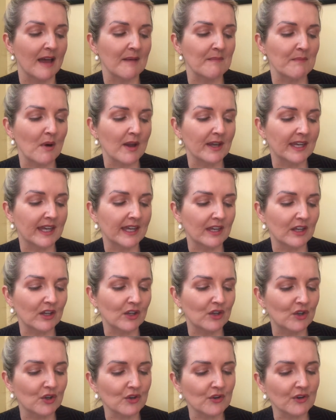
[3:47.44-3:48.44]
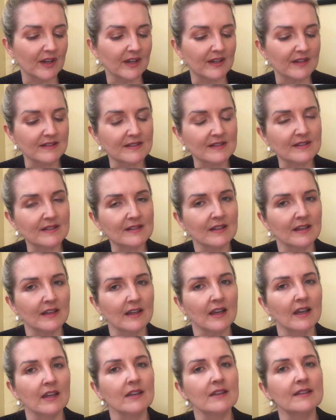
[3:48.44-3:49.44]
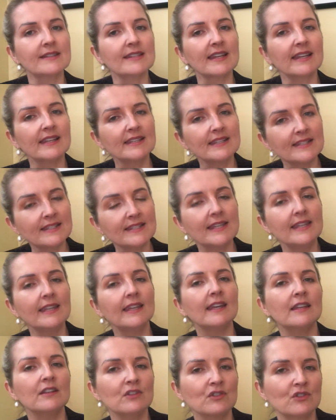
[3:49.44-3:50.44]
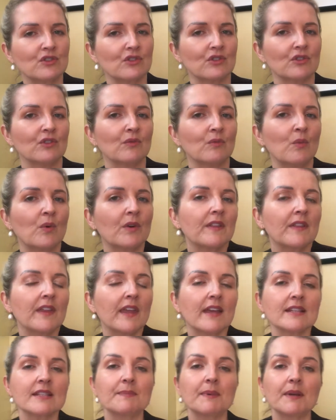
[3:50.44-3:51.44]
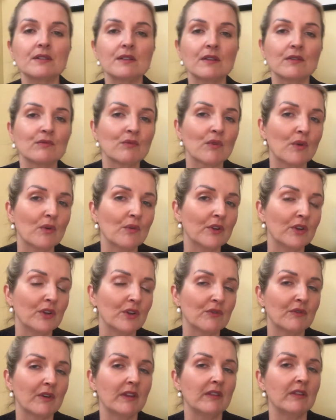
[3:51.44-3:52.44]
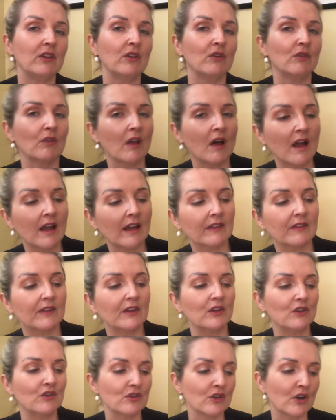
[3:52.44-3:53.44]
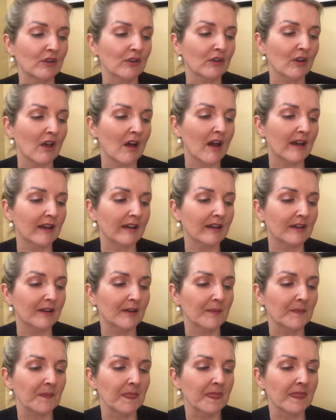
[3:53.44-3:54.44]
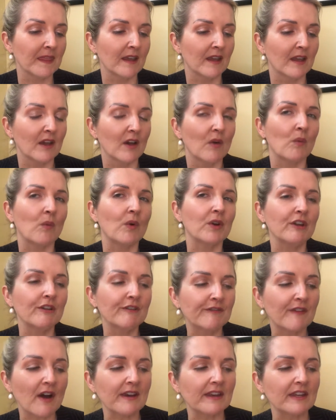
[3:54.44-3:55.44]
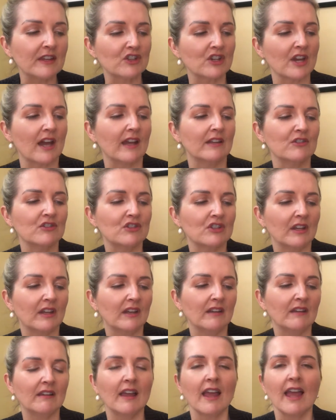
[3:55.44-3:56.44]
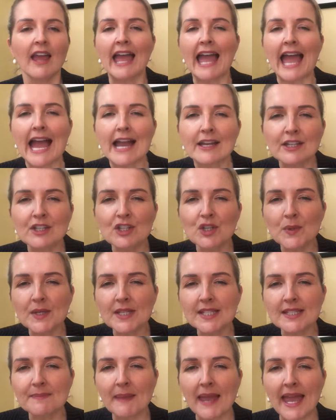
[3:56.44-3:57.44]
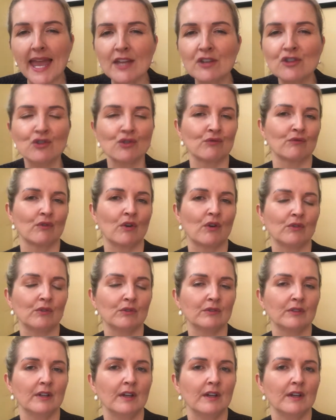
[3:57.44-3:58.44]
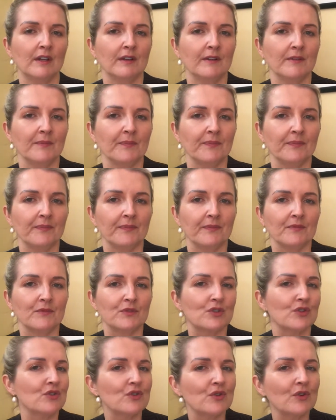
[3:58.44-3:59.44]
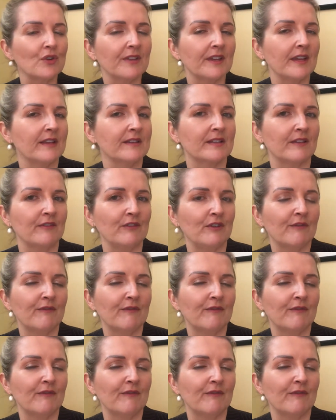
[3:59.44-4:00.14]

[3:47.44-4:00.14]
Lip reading: And by getting curious, you're starting to dig into what are the aspects of the role that you're in that you like, that you don't like. What are you finding challenging? How can you expand your role to do things that